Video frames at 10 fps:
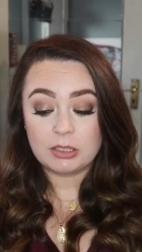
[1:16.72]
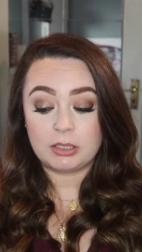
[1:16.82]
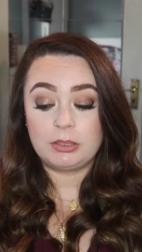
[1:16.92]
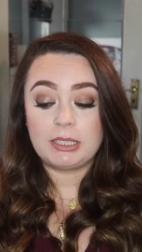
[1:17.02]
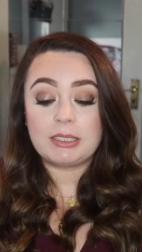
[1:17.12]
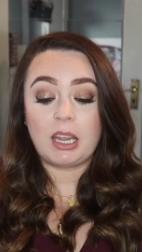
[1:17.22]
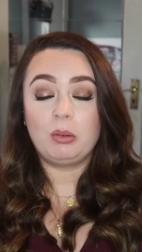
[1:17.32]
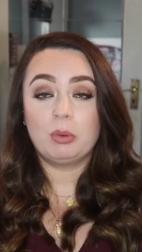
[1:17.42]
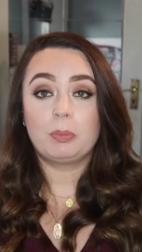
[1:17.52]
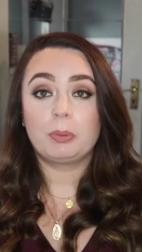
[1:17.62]
So this
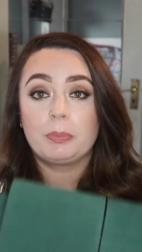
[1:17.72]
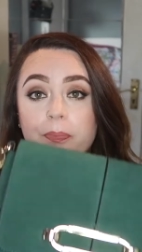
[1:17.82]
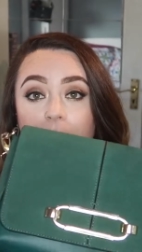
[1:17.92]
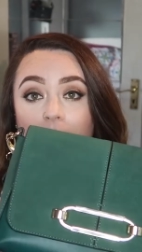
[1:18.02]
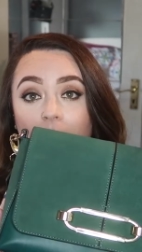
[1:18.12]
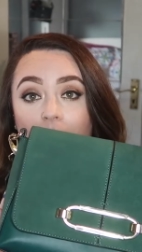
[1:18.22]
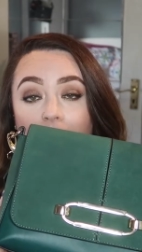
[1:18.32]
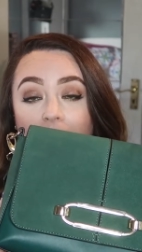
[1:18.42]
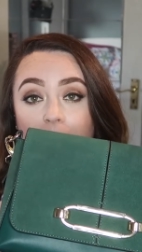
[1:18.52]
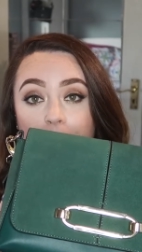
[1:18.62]
came up.
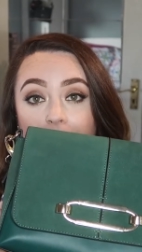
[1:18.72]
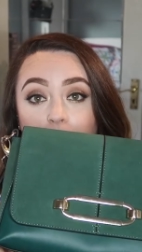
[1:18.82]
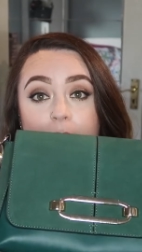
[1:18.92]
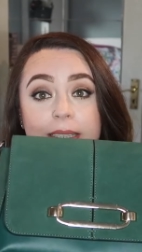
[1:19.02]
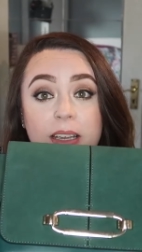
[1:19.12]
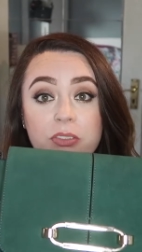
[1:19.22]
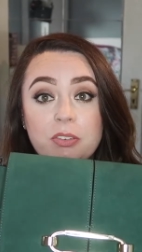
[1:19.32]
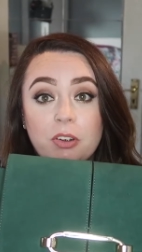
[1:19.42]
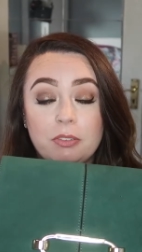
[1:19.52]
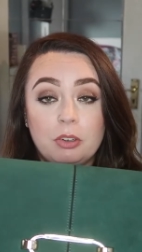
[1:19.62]
Um, it was
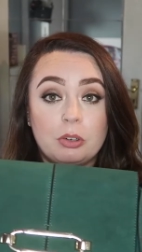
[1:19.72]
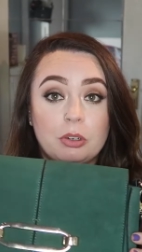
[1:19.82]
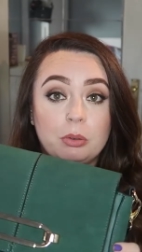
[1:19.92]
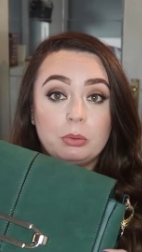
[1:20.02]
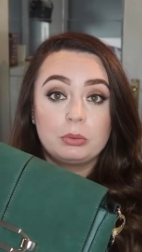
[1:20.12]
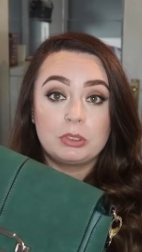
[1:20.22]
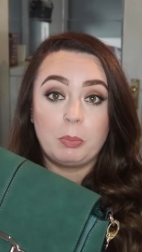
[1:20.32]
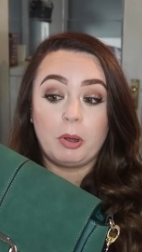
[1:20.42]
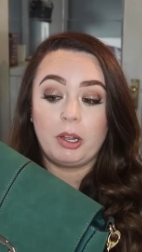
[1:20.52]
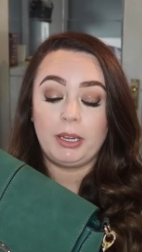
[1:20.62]
seventy-five euro to
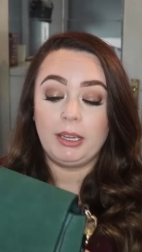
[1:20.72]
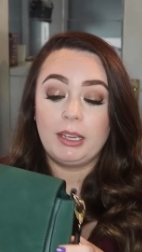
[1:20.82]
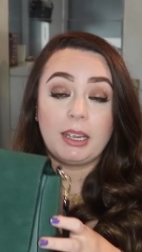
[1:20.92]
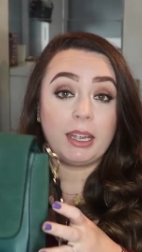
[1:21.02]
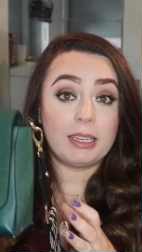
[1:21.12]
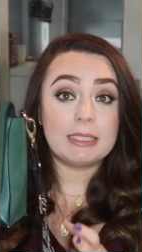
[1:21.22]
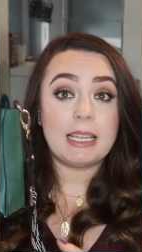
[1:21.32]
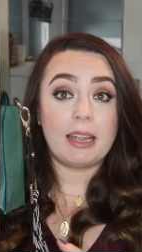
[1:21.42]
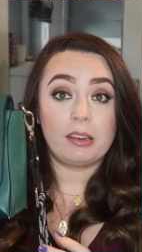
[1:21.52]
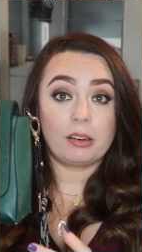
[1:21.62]
buy. It is
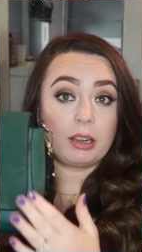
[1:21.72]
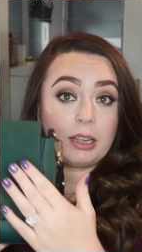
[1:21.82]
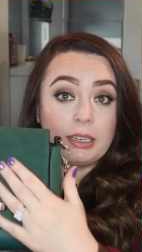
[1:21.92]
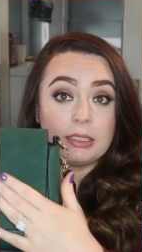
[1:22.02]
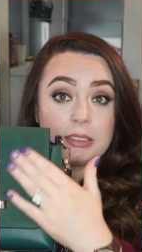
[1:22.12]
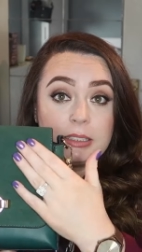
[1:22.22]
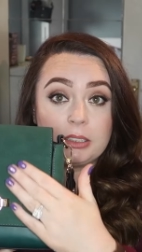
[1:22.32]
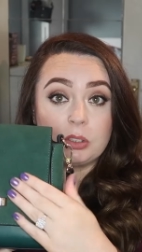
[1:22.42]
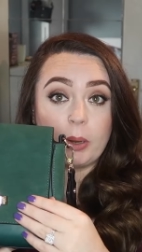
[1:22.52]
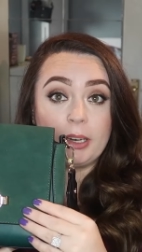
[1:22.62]
leather and it has
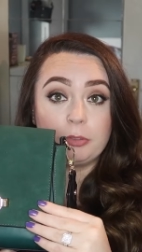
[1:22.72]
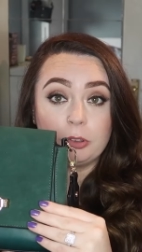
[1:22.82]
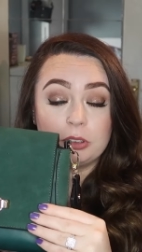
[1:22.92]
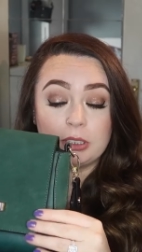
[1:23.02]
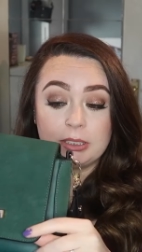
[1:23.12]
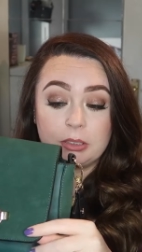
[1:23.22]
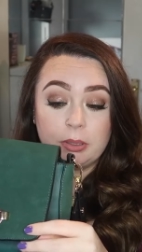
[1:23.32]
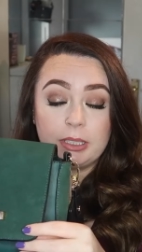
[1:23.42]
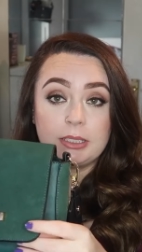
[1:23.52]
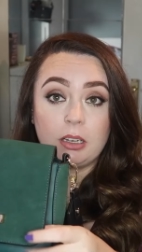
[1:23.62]
like a suede front on it, so
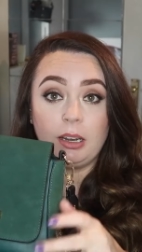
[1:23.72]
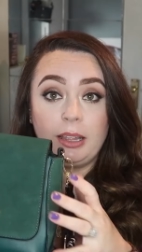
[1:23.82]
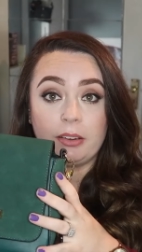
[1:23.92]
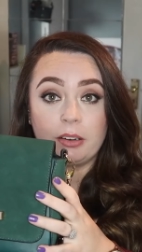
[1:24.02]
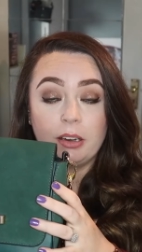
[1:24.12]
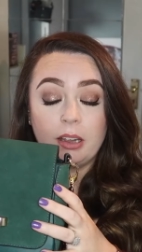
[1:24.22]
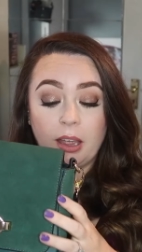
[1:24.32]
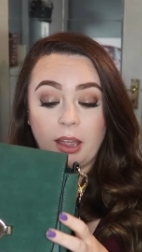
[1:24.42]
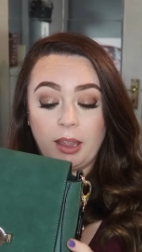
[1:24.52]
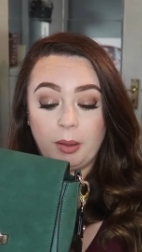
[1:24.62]
it is all leather.
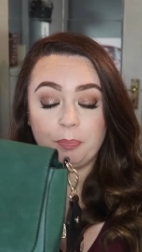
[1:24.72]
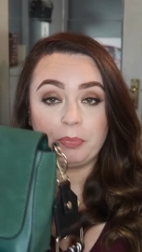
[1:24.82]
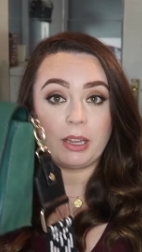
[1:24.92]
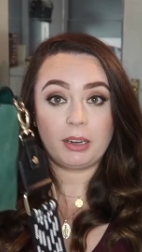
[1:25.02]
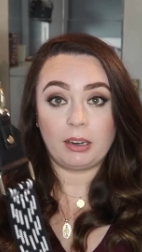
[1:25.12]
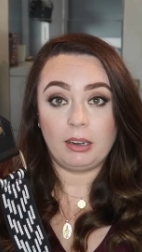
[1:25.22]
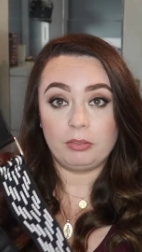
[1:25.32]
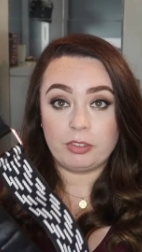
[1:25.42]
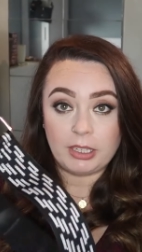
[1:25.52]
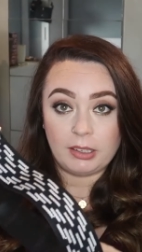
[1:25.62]
Um, and
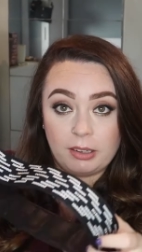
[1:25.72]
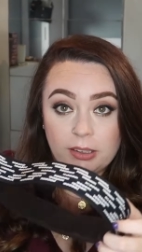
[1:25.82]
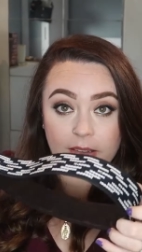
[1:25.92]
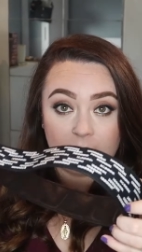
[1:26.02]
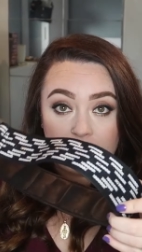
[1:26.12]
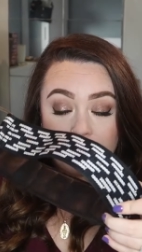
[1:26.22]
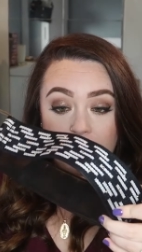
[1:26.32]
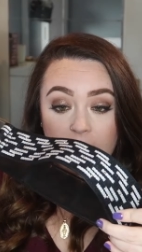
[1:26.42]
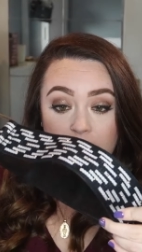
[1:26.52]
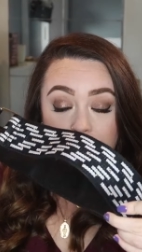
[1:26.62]
I really like
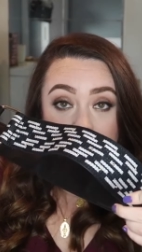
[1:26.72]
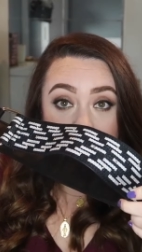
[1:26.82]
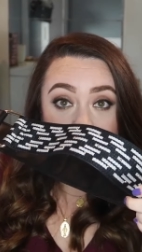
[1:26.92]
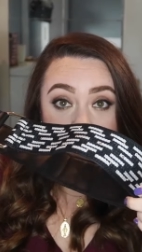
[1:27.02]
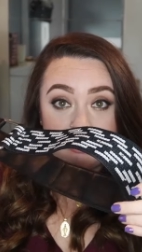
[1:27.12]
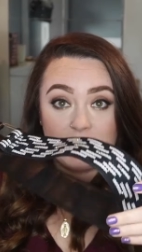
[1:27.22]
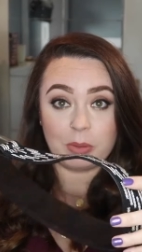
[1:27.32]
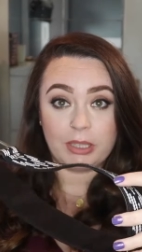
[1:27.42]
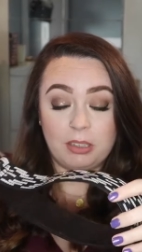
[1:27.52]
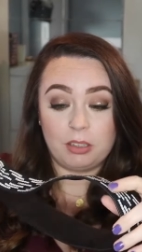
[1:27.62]
the handle as
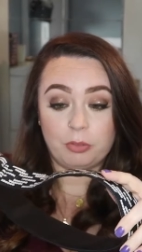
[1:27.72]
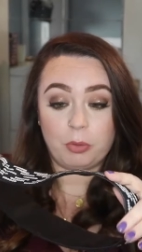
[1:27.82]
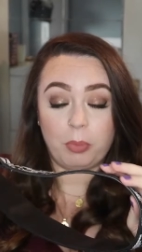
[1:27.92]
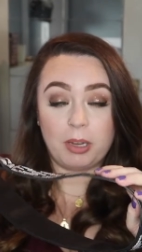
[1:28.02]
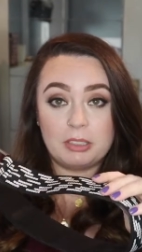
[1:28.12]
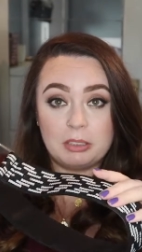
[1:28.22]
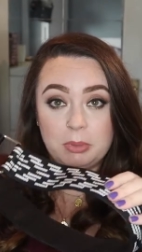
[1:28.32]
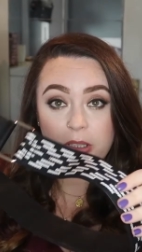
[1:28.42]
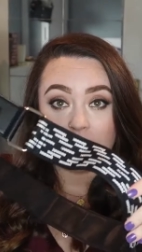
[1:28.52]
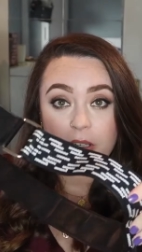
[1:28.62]
well. It kind of reminded
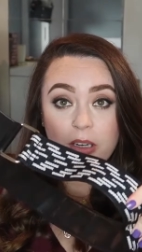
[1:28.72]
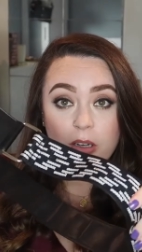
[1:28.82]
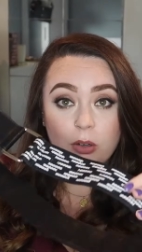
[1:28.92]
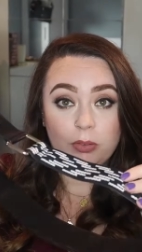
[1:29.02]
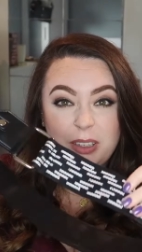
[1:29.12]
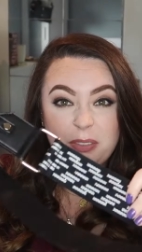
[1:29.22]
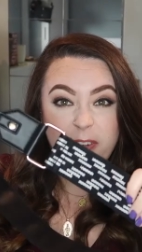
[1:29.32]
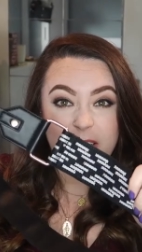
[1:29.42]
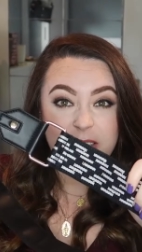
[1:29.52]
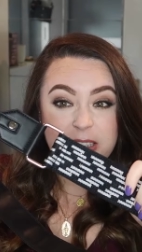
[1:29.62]
me of like
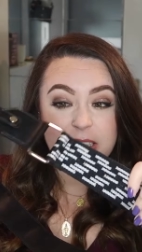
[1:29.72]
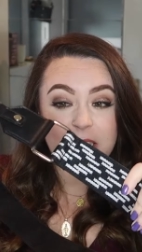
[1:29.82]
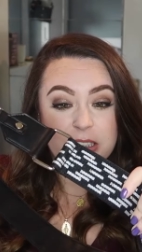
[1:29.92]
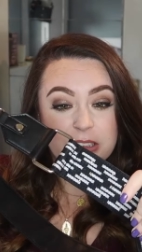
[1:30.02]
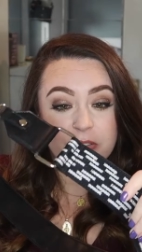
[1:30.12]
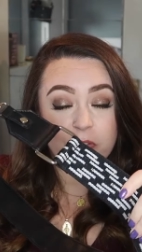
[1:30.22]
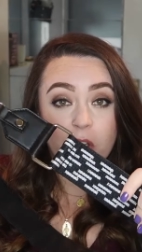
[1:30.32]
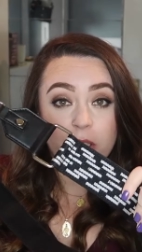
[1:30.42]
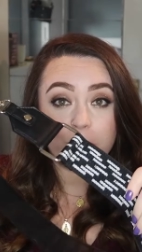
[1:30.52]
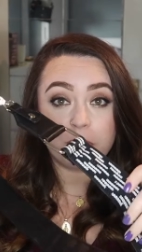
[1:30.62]
Fendi
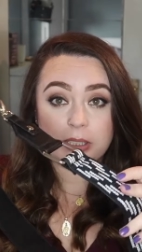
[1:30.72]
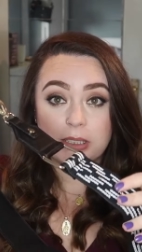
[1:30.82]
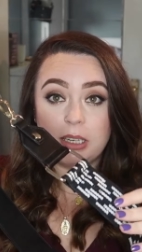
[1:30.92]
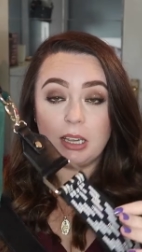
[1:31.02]
vibes.